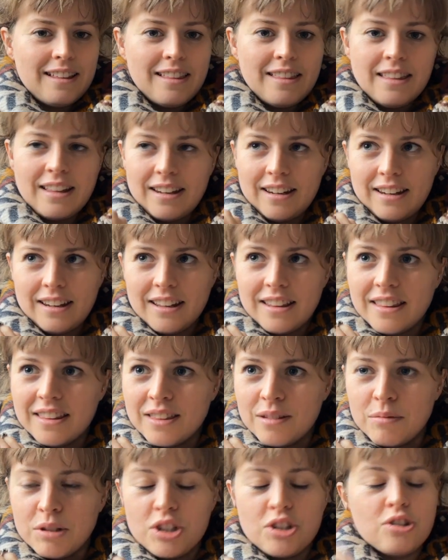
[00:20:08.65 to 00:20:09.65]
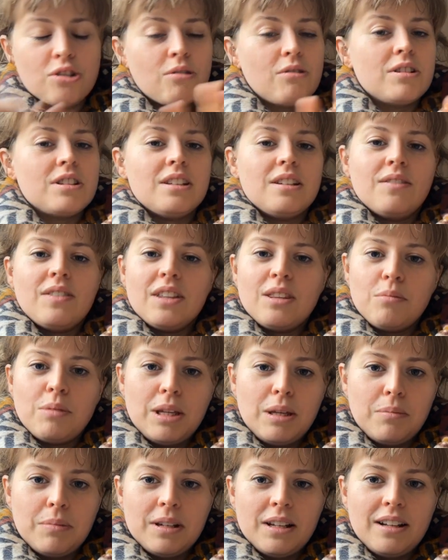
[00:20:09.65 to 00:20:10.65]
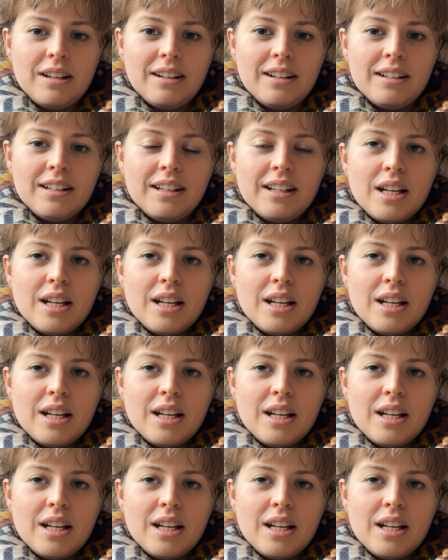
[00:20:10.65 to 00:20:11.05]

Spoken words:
than the majority of other people are.